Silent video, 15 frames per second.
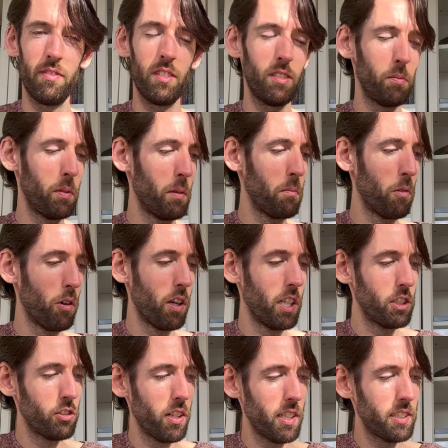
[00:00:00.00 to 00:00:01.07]
It's a bit more
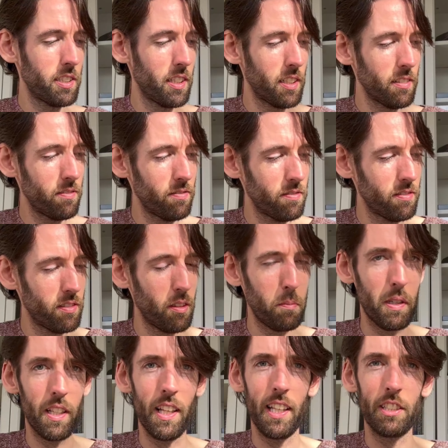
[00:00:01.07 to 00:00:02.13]
interesting, a
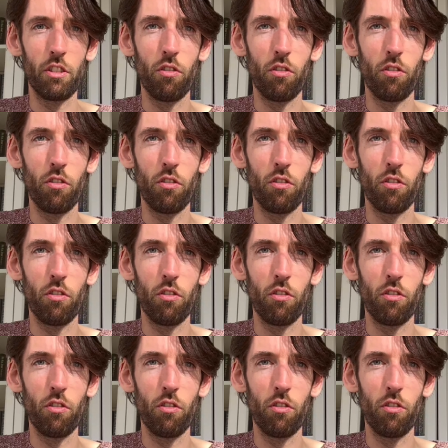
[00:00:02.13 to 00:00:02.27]
bit less